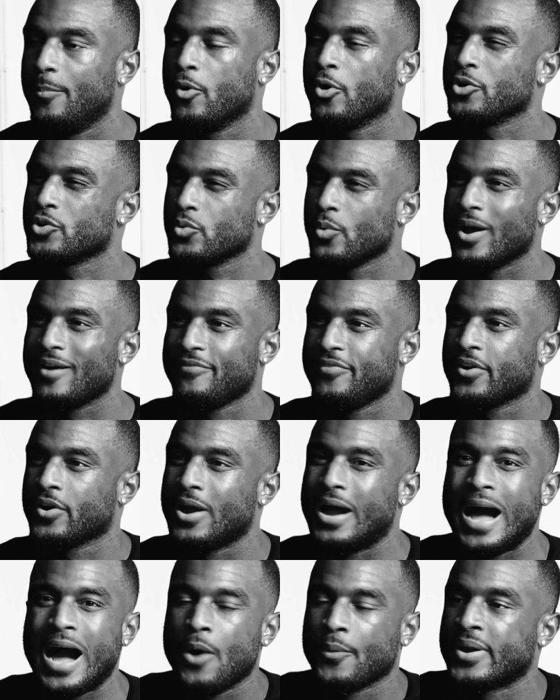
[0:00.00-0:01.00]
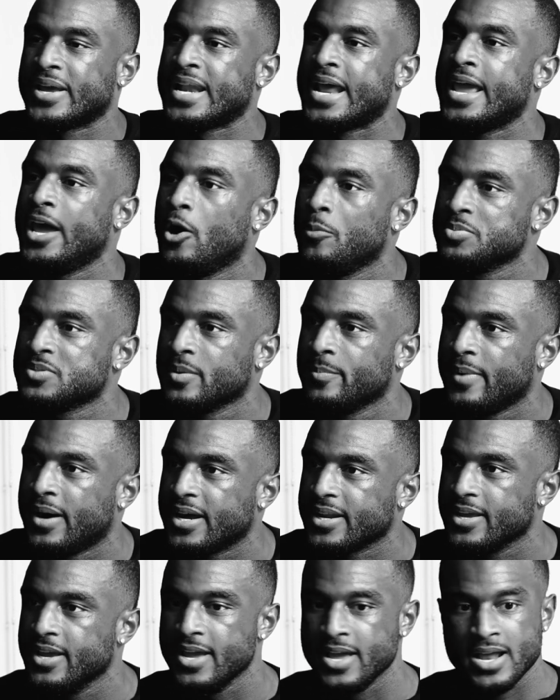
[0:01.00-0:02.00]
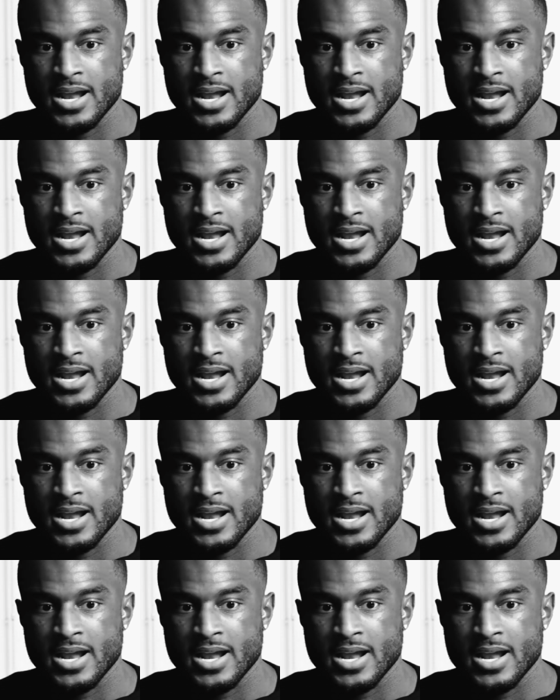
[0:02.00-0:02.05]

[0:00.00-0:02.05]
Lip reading: Or do I figure out how can I help somebody?